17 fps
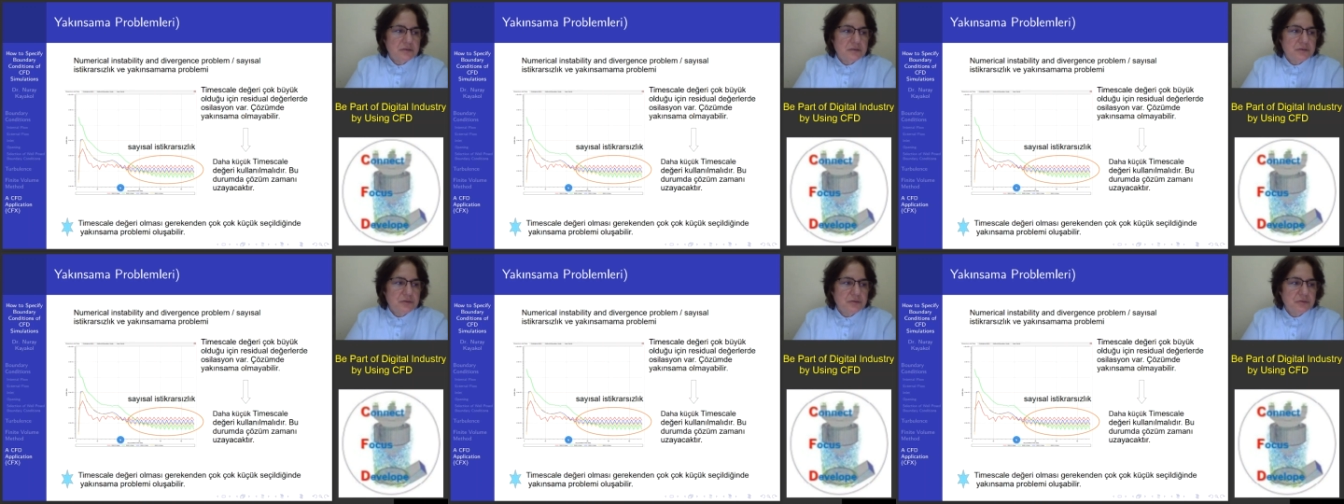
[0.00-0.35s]

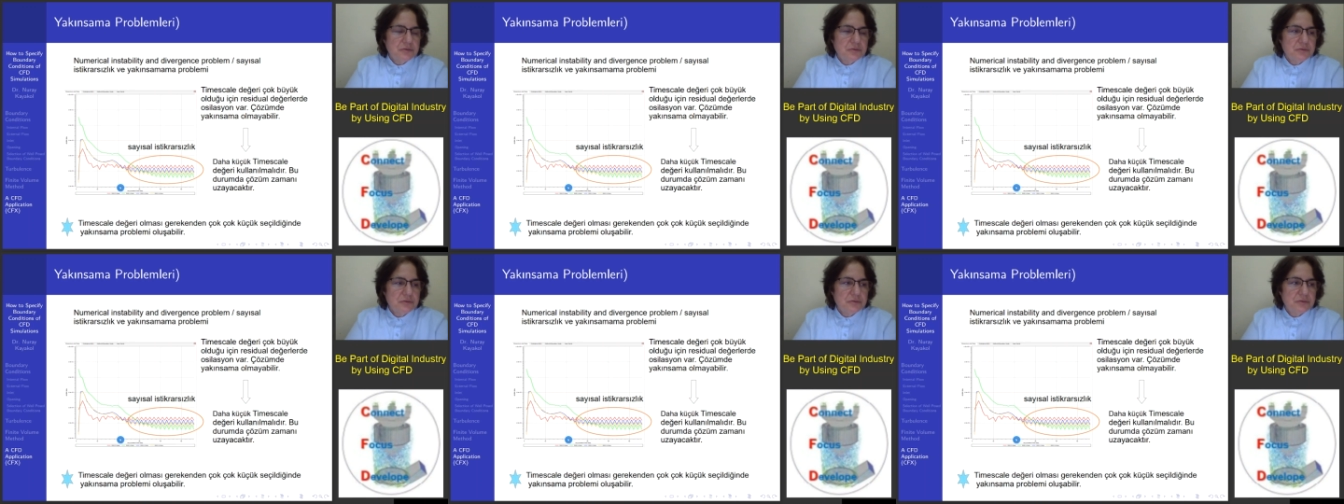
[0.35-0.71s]

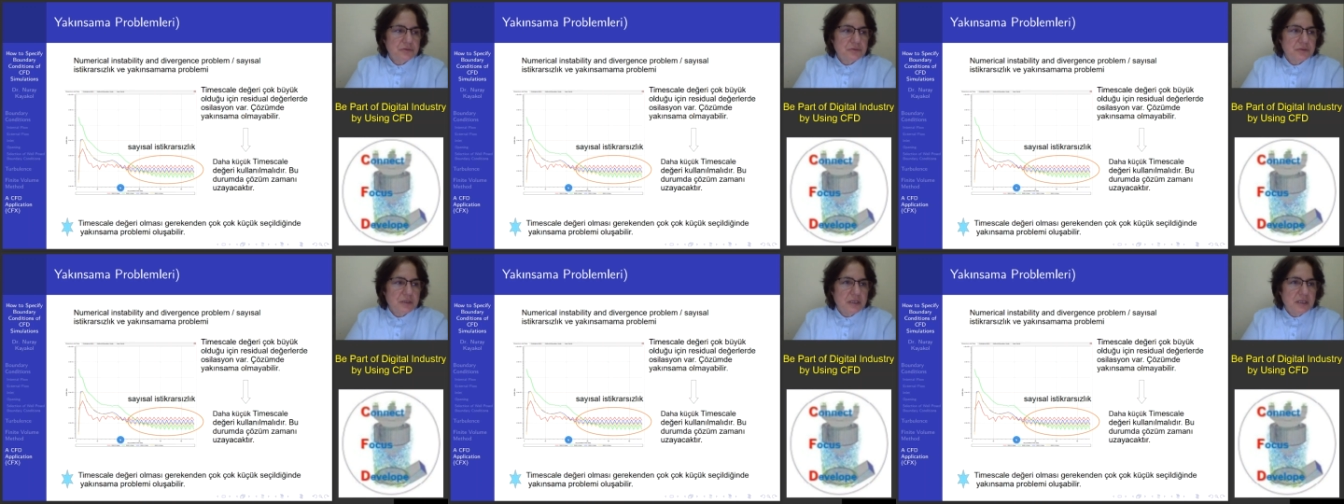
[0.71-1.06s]

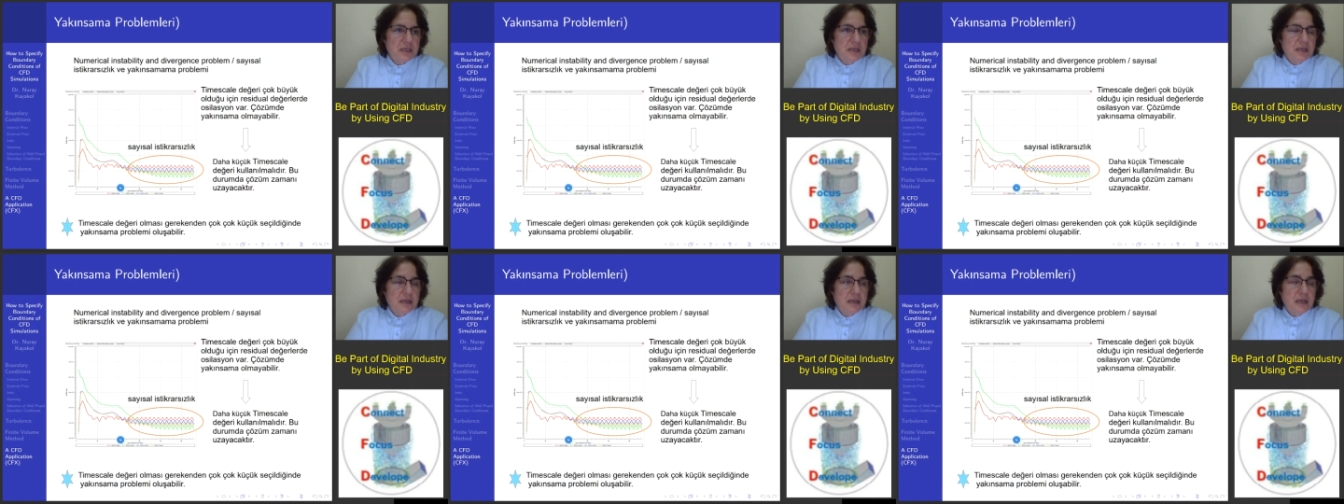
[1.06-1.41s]
choose,
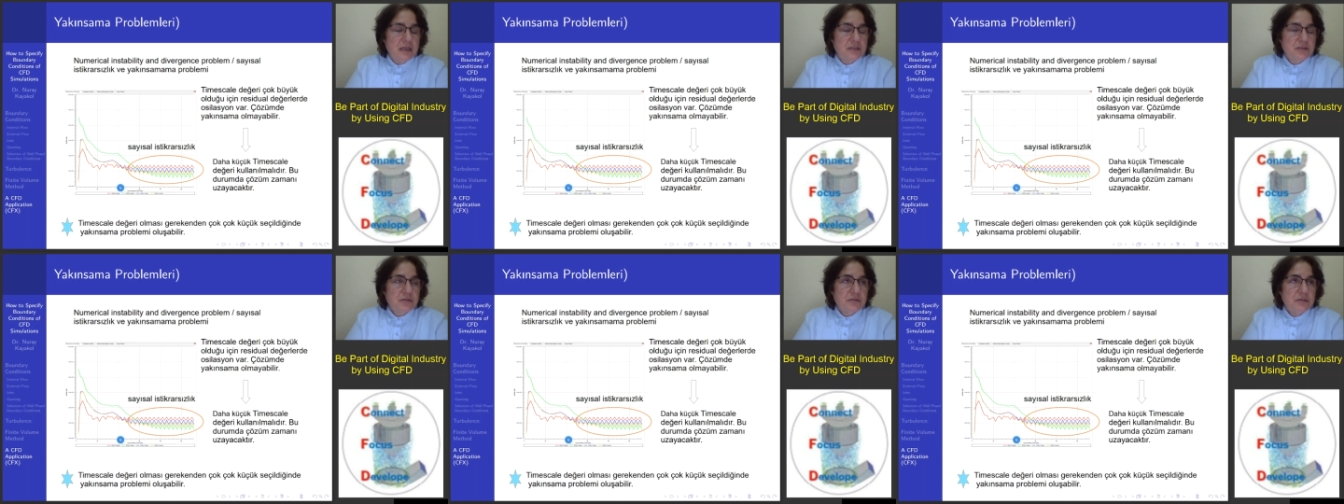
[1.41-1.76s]

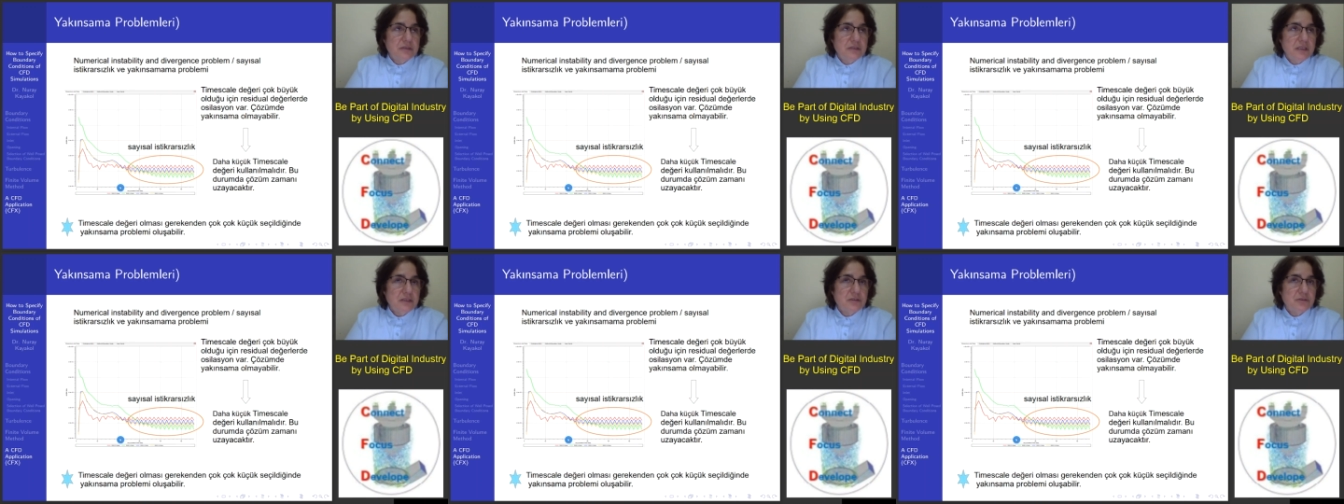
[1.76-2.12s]
actually
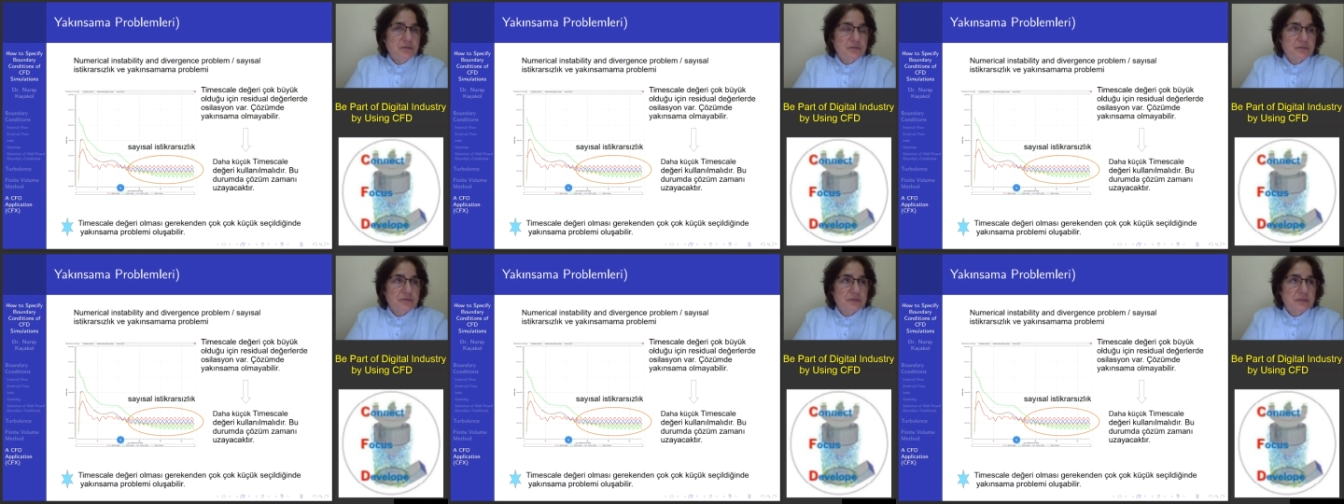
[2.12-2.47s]
not
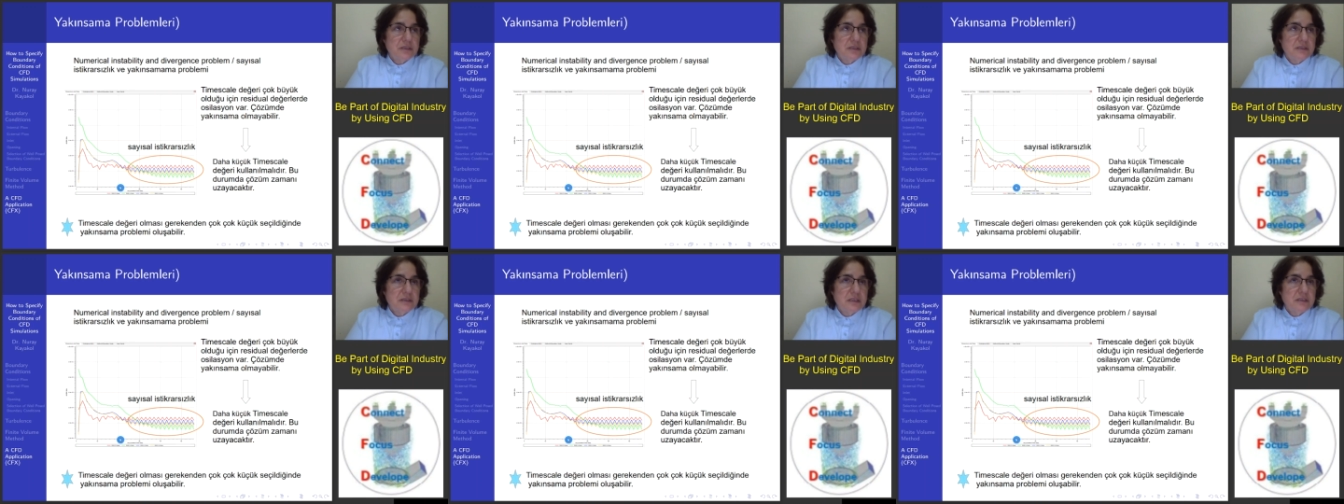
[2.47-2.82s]
choose,
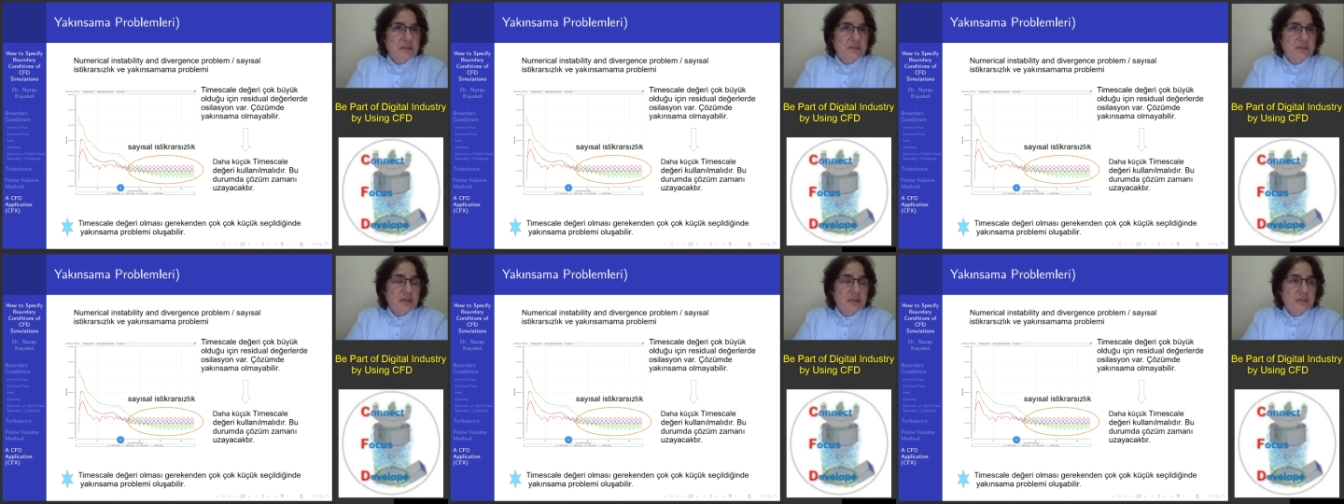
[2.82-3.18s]
they
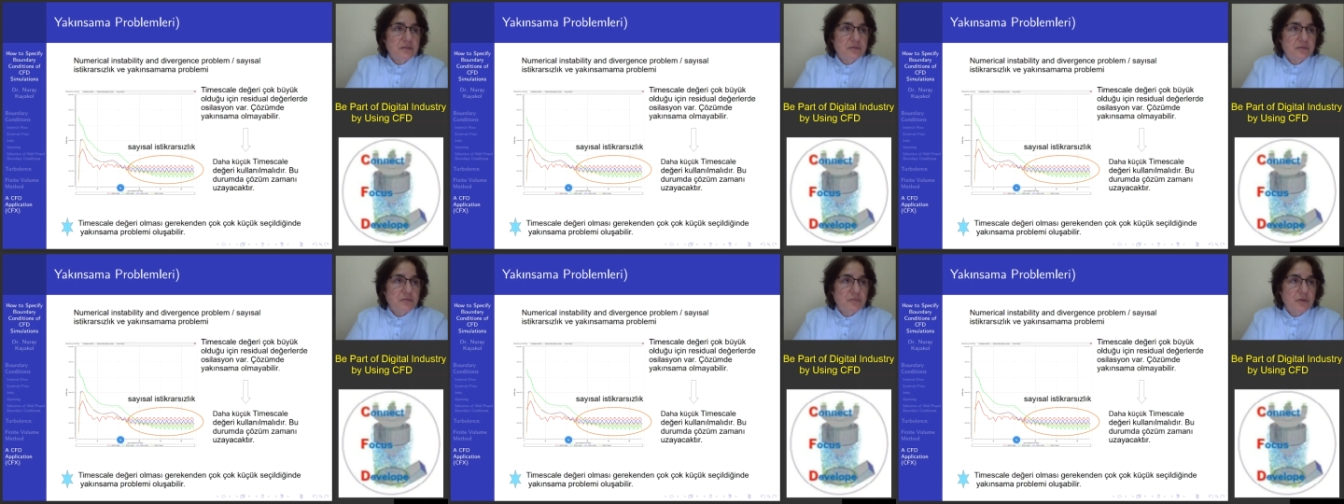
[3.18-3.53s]
try
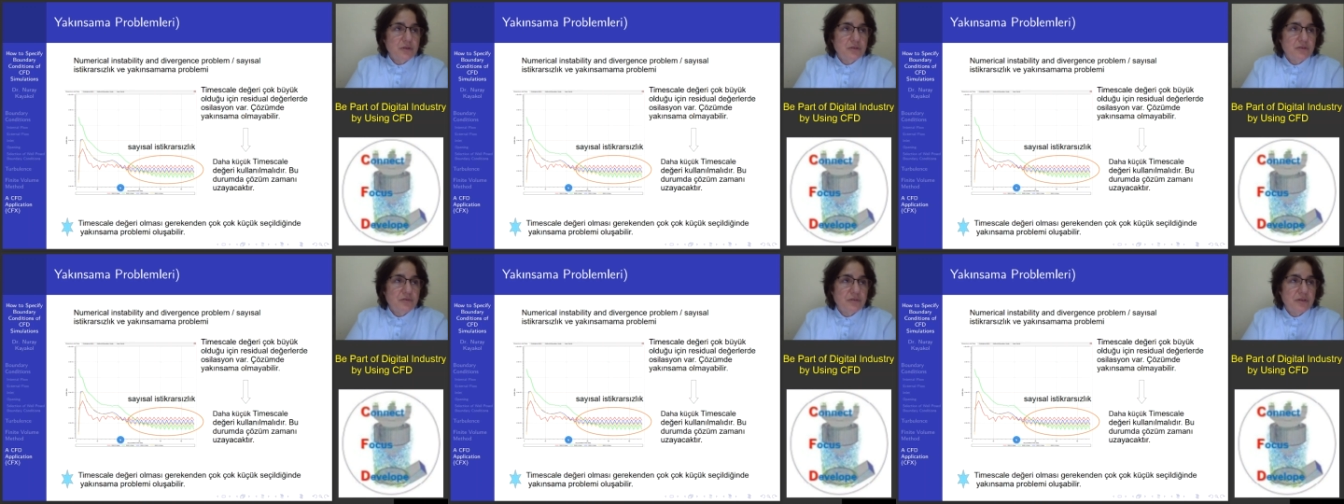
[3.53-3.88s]
to
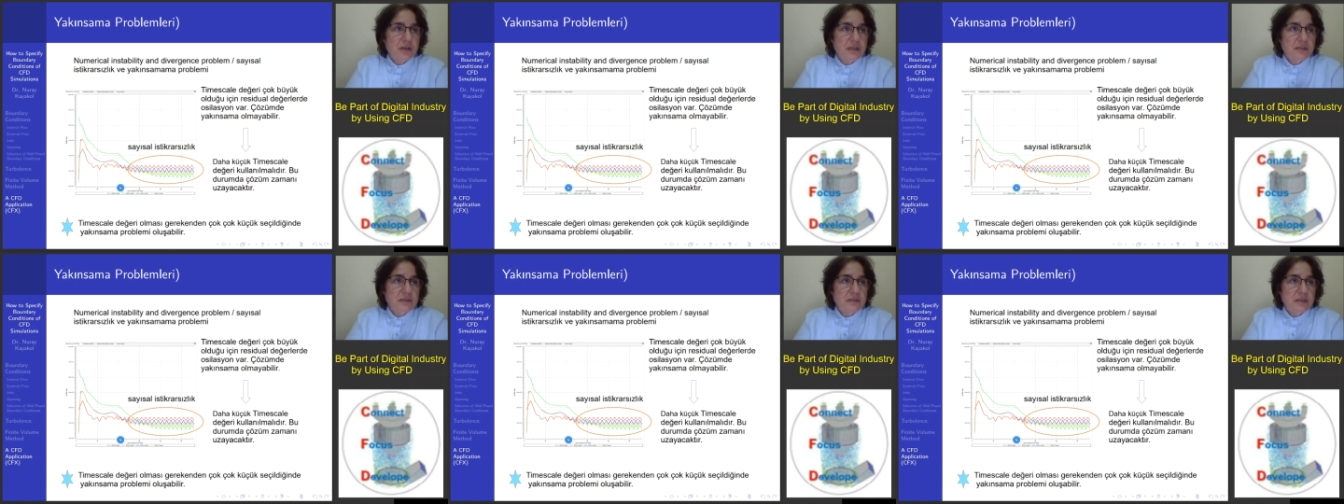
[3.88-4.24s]

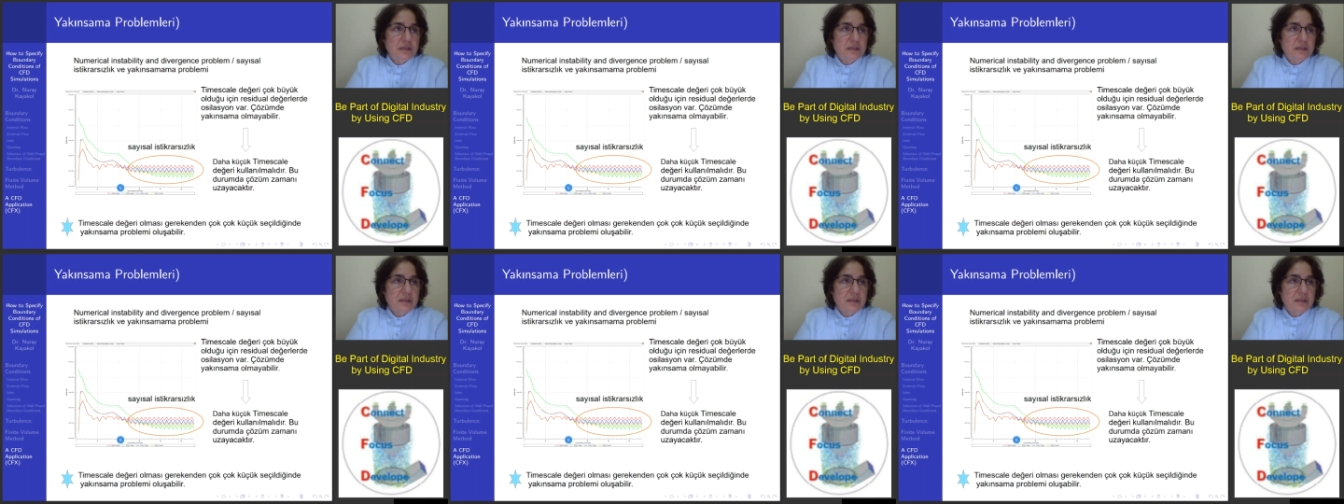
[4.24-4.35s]
modify their